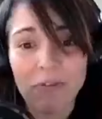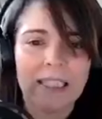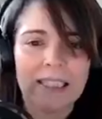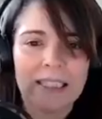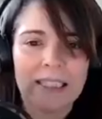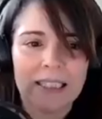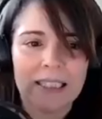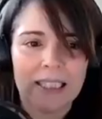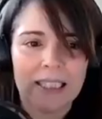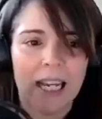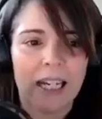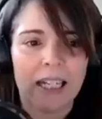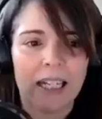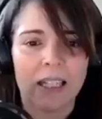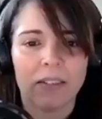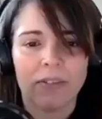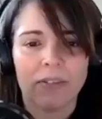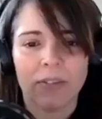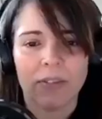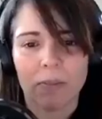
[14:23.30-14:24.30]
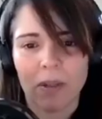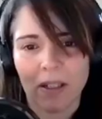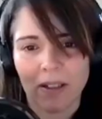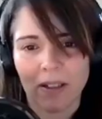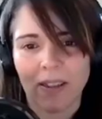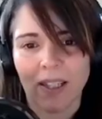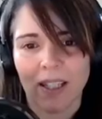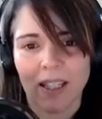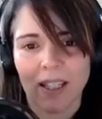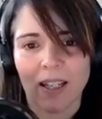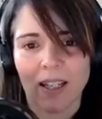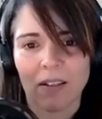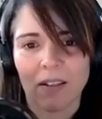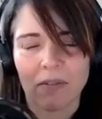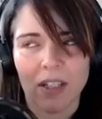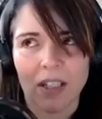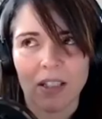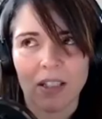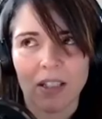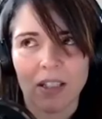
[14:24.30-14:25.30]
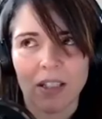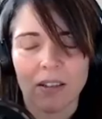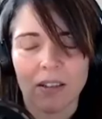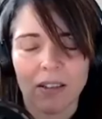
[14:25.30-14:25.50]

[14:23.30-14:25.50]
sick from anything that I've eaten.